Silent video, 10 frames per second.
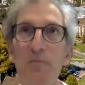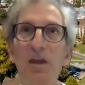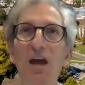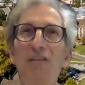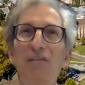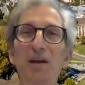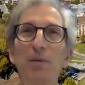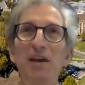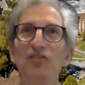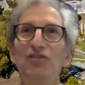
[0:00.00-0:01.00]
And I've had
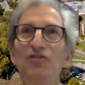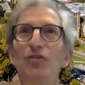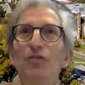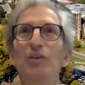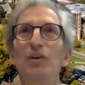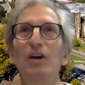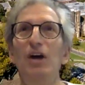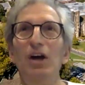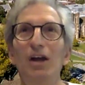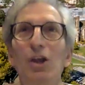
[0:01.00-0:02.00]
patients who
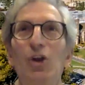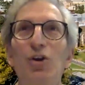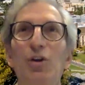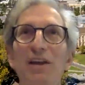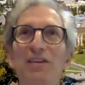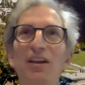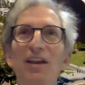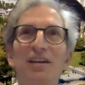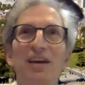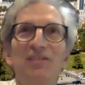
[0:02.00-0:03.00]
learned about their
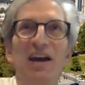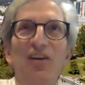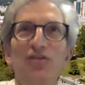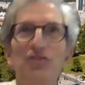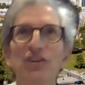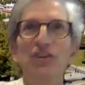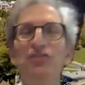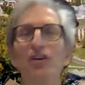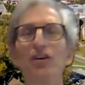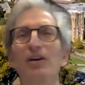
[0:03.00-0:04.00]
latex allergies
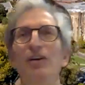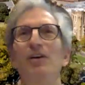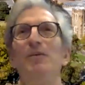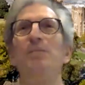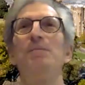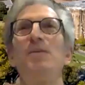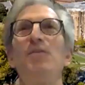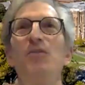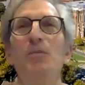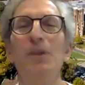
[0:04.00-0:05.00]

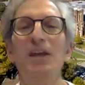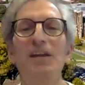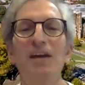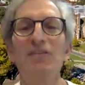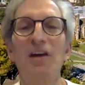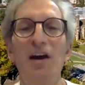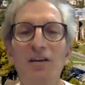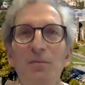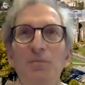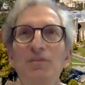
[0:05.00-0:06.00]
from latex
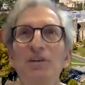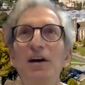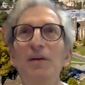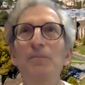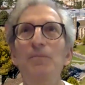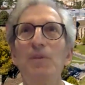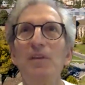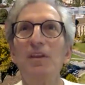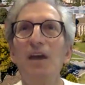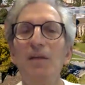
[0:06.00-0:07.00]
condoms.
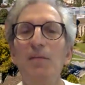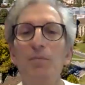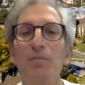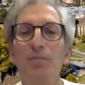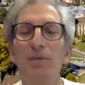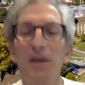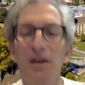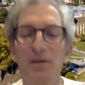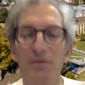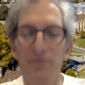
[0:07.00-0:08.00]
Not
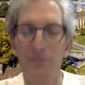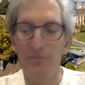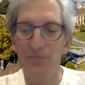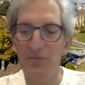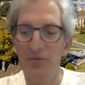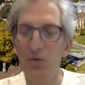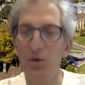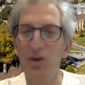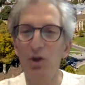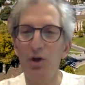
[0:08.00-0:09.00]
a fun way
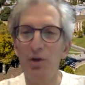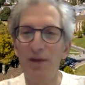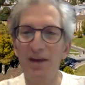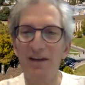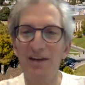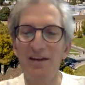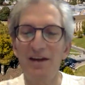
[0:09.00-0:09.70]
to learn about it.